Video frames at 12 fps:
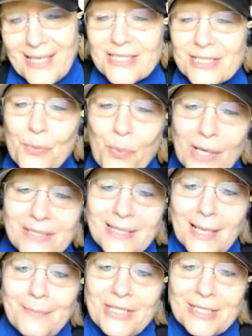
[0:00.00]
It's the one
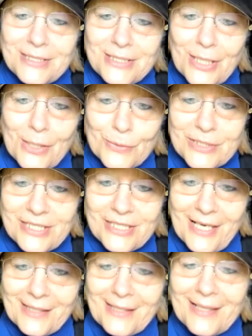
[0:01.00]
time you don't
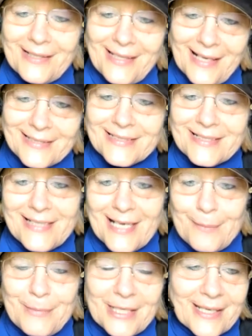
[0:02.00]
check, and that's the
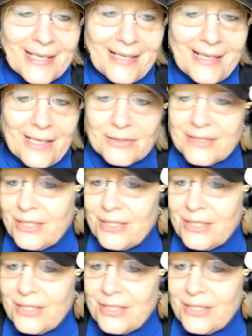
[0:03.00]
time you get nailed.